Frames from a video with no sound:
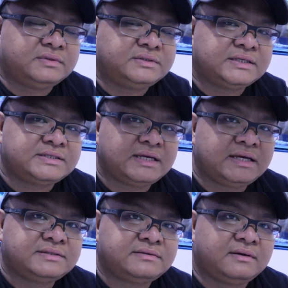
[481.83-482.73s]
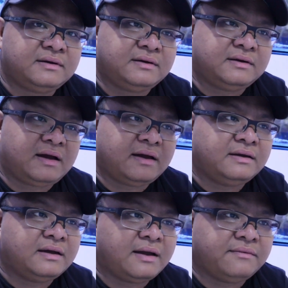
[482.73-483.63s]
6 days,
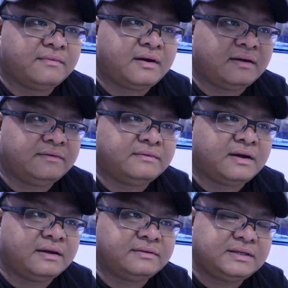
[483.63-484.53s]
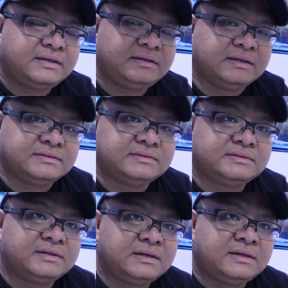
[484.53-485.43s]
I think
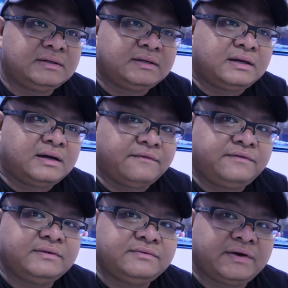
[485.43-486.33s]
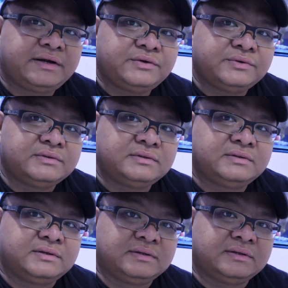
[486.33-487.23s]
I feel very good
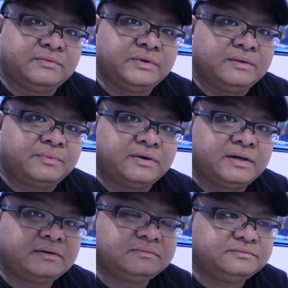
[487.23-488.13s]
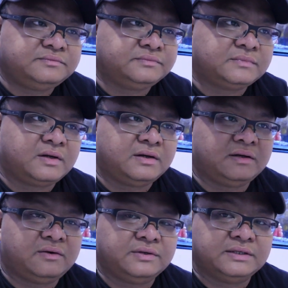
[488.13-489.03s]
with the product
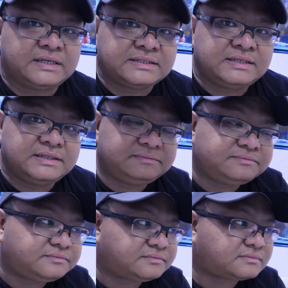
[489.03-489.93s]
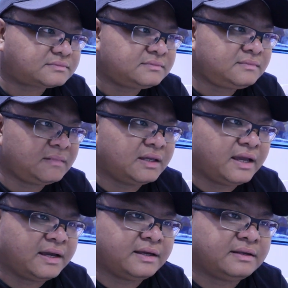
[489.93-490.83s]
on the testing,
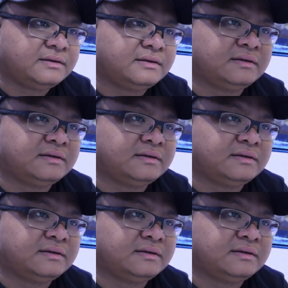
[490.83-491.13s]
and